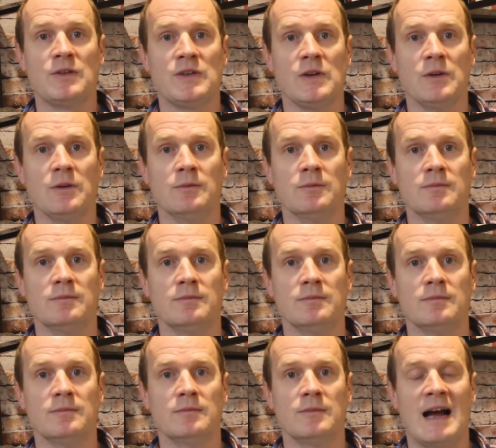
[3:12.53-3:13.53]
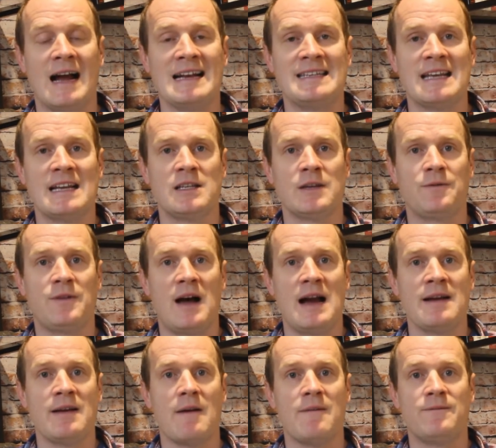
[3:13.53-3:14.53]
2,
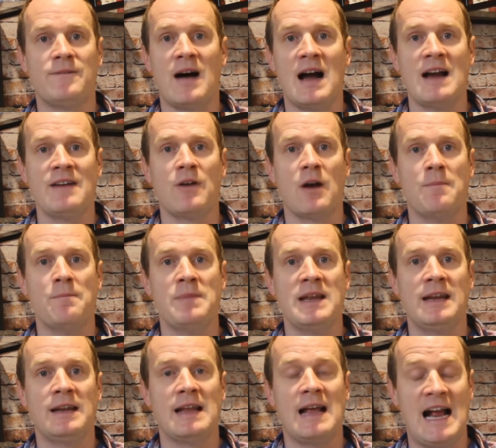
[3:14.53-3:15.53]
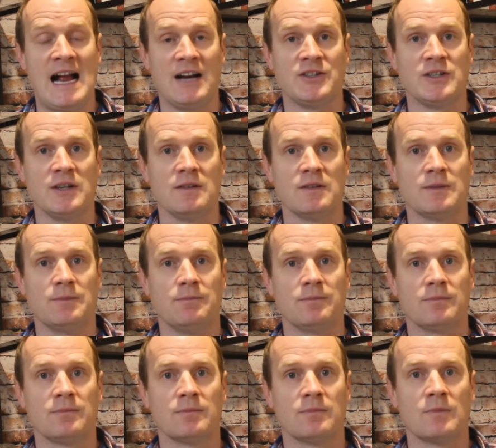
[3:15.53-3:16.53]
identify 5-minute actions.
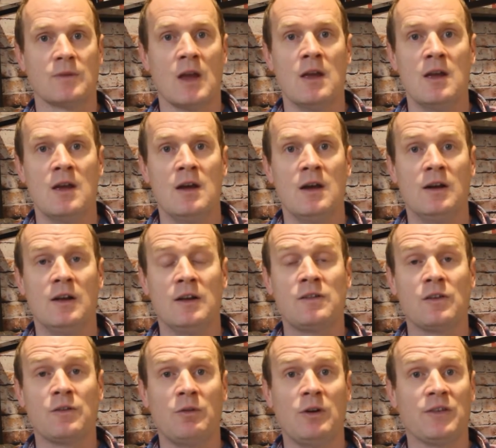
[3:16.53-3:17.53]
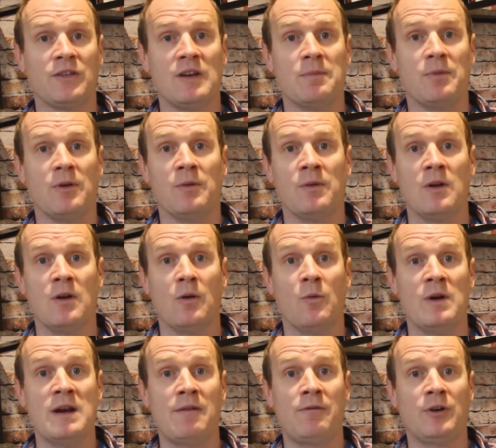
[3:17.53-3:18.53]
This is real simple.
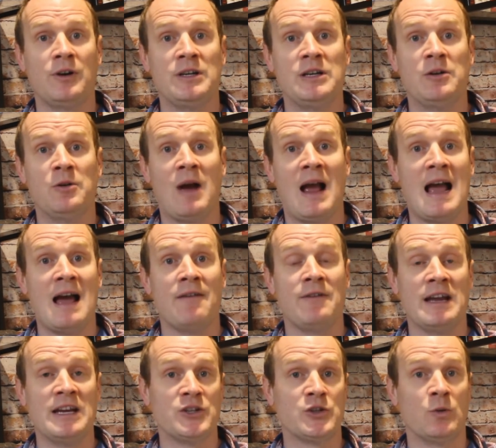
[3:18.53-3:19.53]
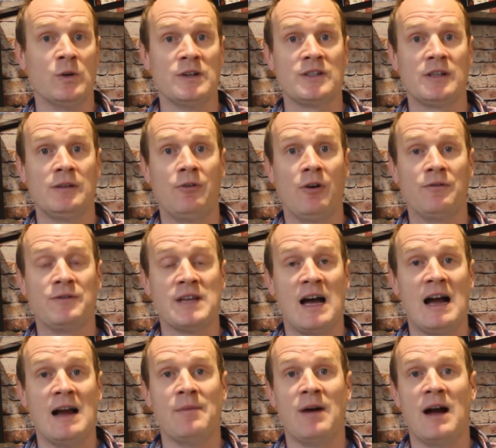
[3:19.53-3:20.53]
Whenever you have a short sliver of
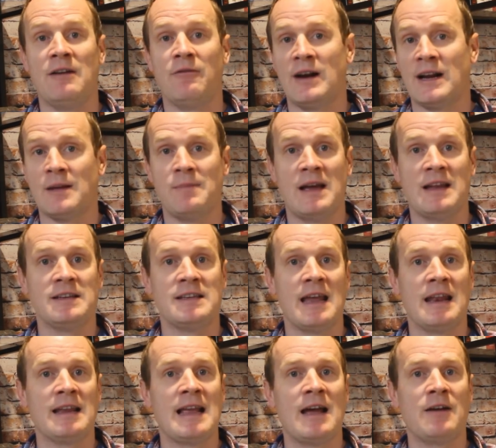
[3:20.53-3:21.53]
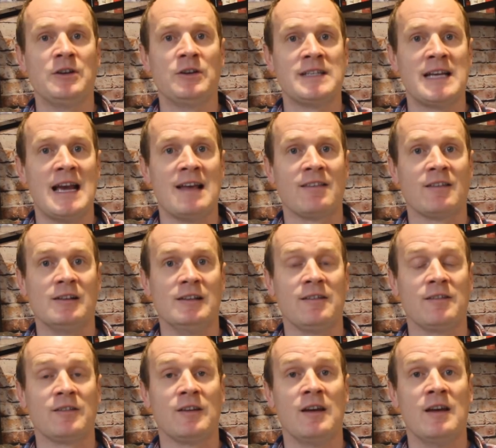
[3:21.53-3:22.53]
time, I recommend getting out your task
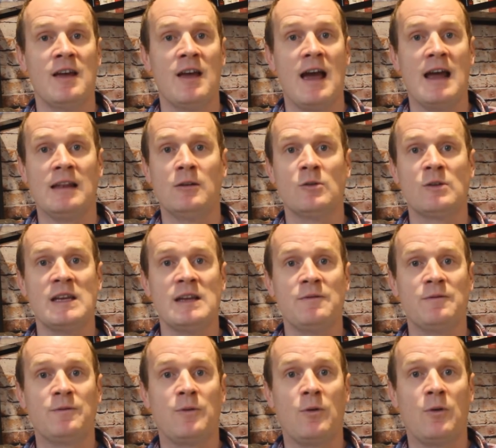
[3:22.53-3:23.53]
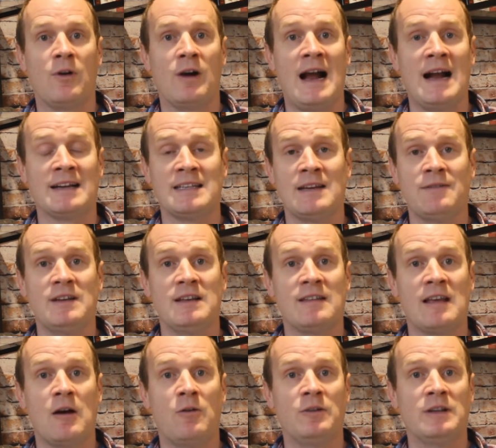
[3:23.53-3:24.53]
list and looking for activities
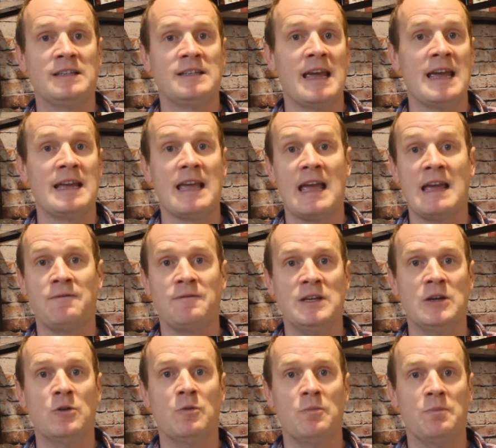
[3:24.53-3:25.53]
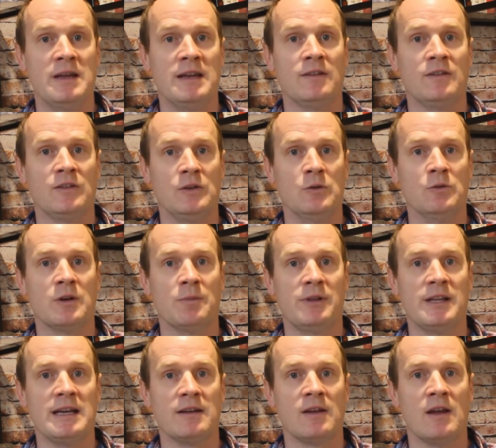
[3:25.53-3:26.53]
that only take a few minutes to
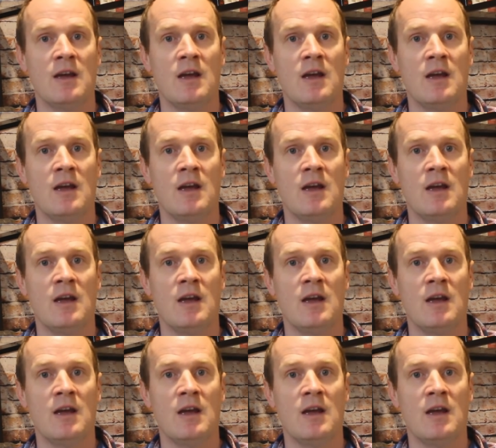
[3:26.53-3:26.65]
complete.